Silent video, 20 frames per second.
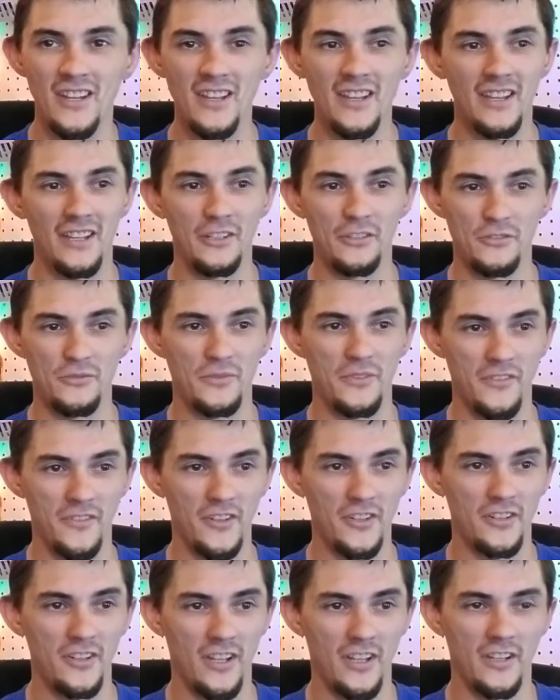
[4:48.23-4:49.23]
It was
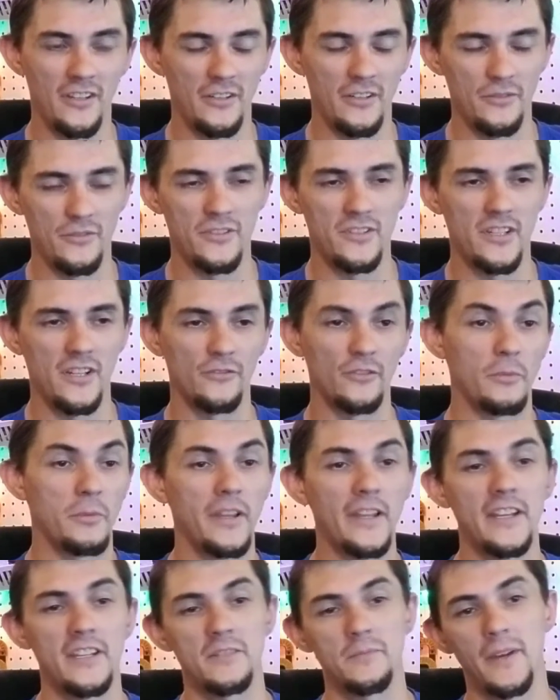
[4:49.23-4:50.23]

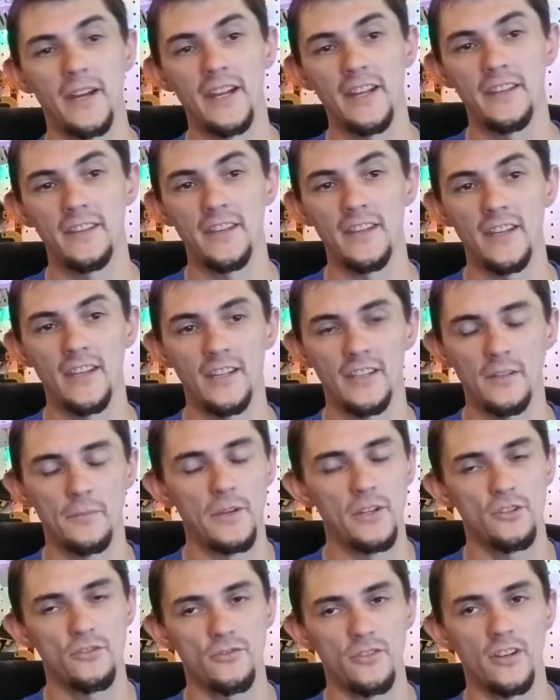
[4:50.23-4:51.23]
replaced by the
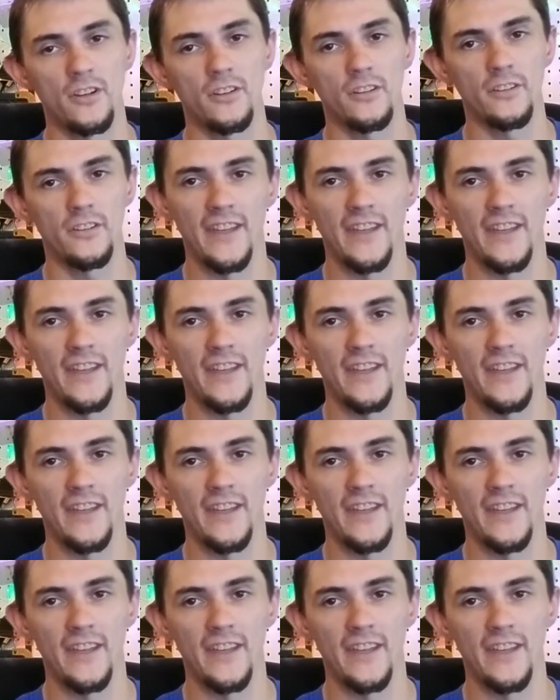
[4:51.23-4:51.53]
much stronger, the